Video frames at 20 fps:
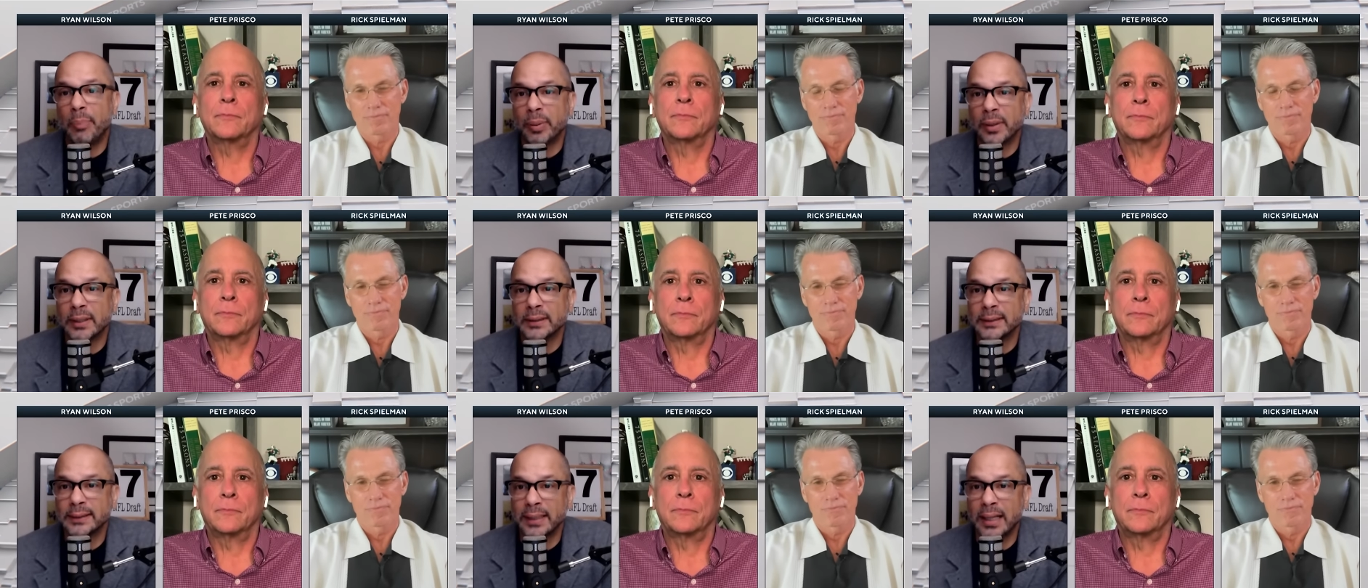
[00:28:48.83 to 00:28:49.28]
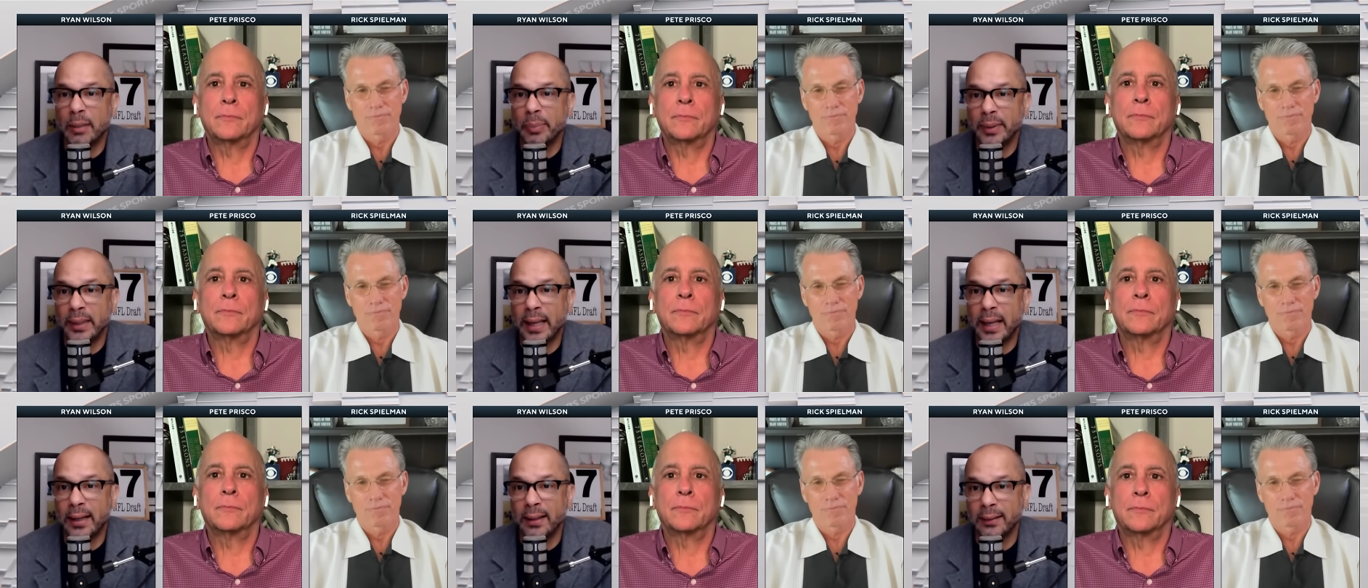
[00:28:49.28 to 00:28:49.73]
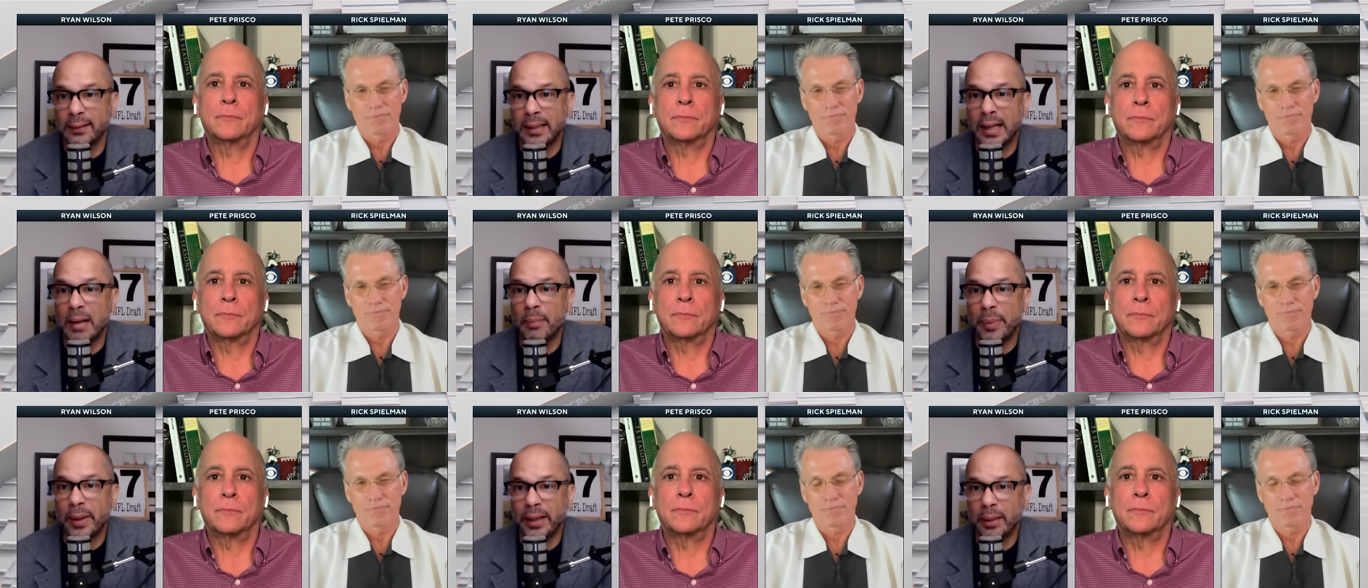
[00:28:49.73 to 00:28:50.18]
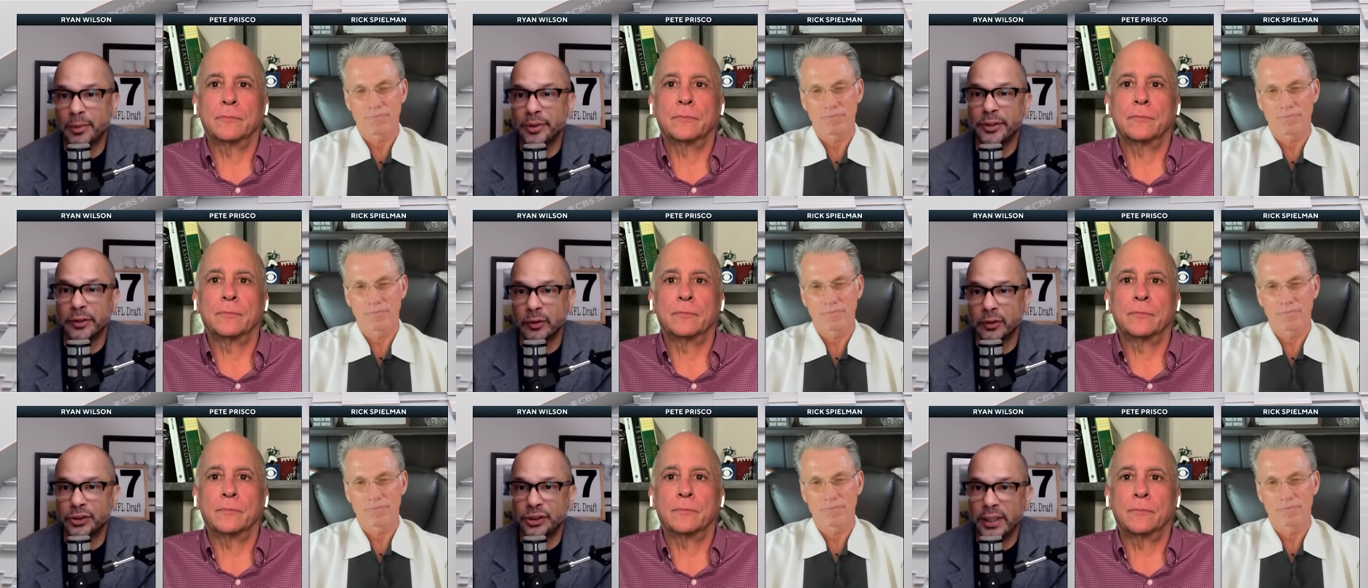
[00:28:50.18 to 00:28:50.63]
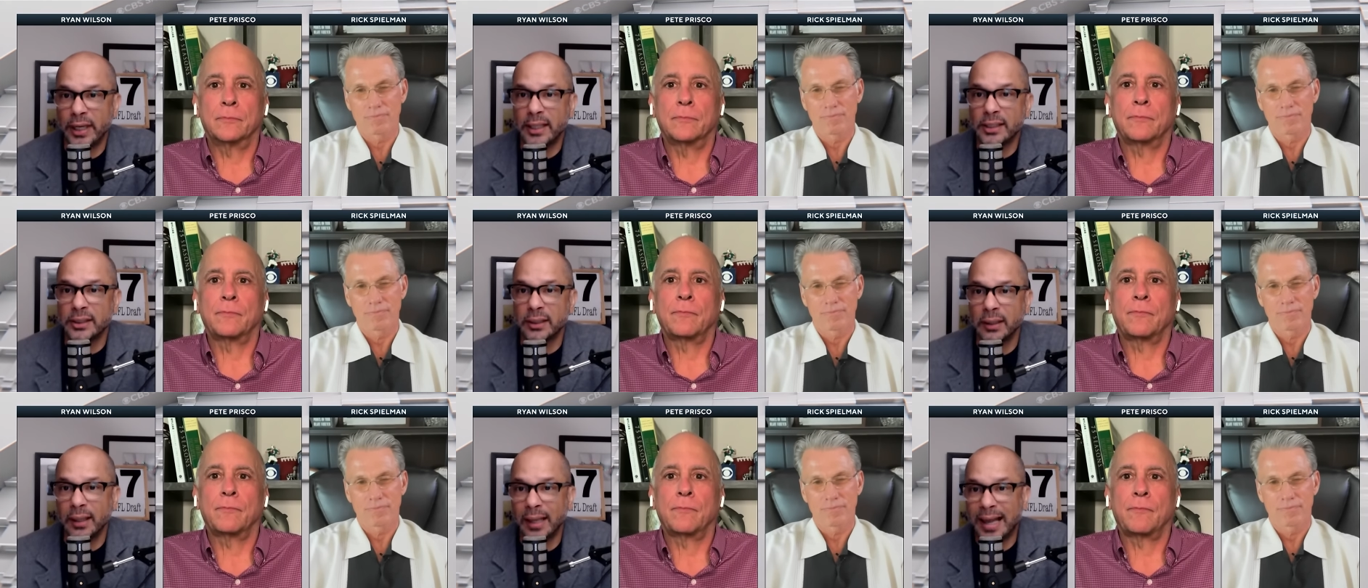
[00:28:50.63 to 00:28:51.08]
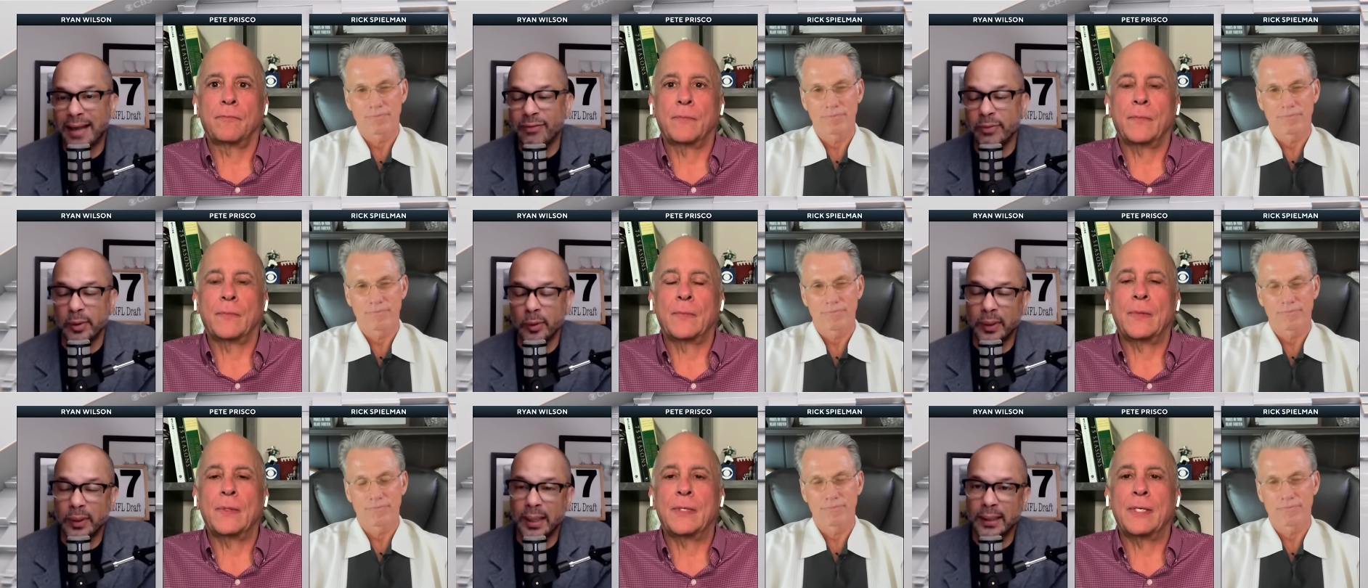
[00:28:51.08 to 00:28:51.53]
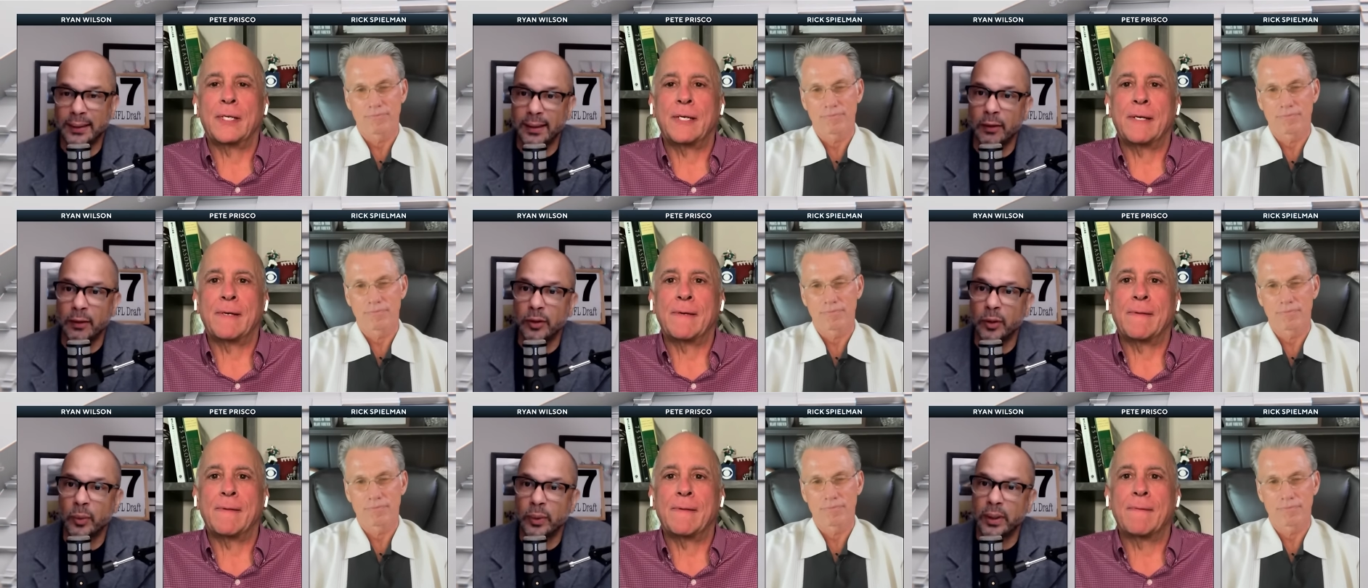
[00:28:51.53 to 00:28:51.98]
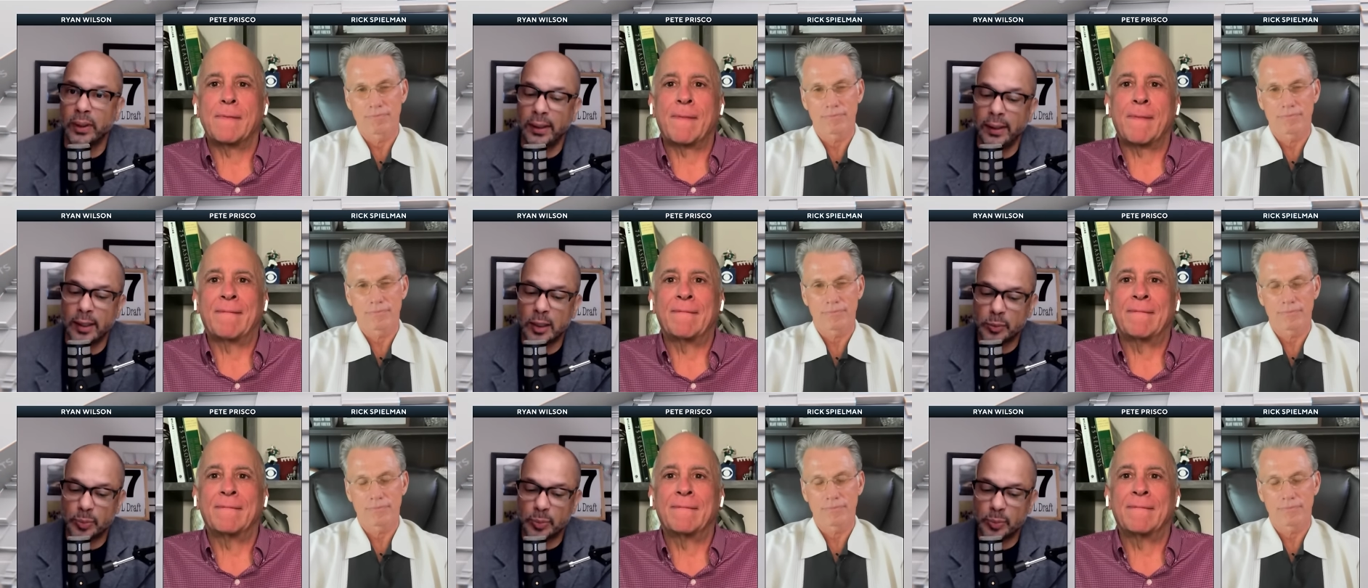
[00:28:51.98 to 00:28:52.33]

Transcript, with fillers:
Speaker 1: because the comp he had at the combine, I'm sure will change it and laugh at me when I tell you what it is.